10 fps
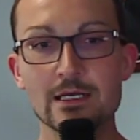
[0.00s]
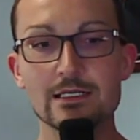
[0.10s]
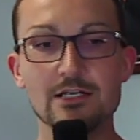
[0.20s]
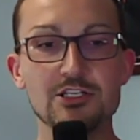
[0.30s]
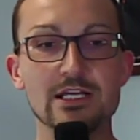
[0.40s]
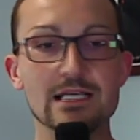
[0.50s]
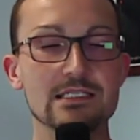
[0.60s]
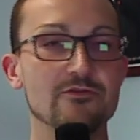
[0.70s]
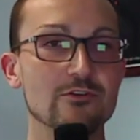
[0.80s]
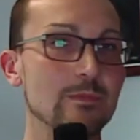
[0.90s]
Now, do you guys
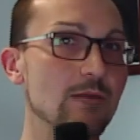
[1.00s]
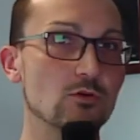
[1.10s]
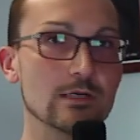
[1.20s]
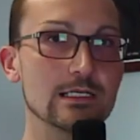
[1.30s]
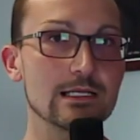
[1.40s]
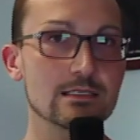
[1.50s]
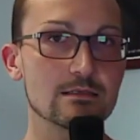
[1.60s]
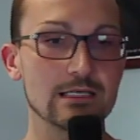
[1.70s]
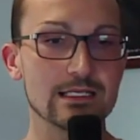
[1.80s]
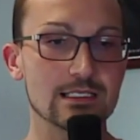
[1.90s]
even remember what it
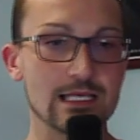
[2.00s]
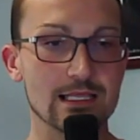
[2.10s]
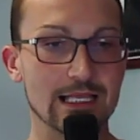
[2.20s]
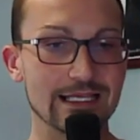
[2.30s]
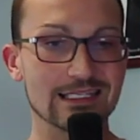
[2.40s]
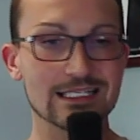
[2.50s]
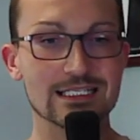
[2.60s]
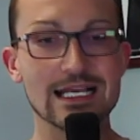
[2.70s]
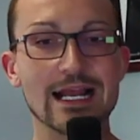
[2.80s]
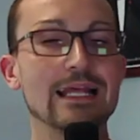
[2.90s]
is? It's in like the
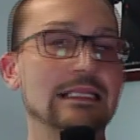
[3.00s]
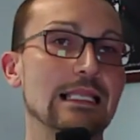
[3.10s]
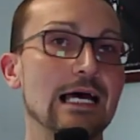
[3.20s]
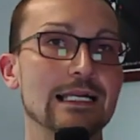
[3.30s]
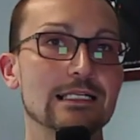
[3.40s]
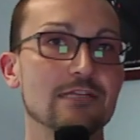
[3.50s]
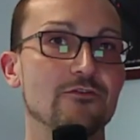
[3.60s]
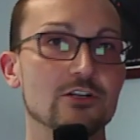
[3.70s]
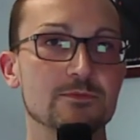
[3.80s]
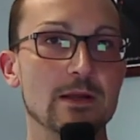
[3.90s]
second line of the
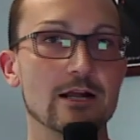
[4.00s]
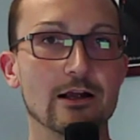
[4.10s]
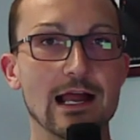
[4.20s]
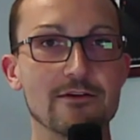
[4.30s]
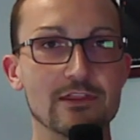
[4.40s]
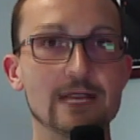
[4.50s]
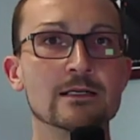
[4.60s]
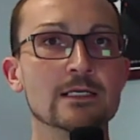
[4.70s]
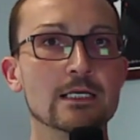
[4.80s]
first paragraph there.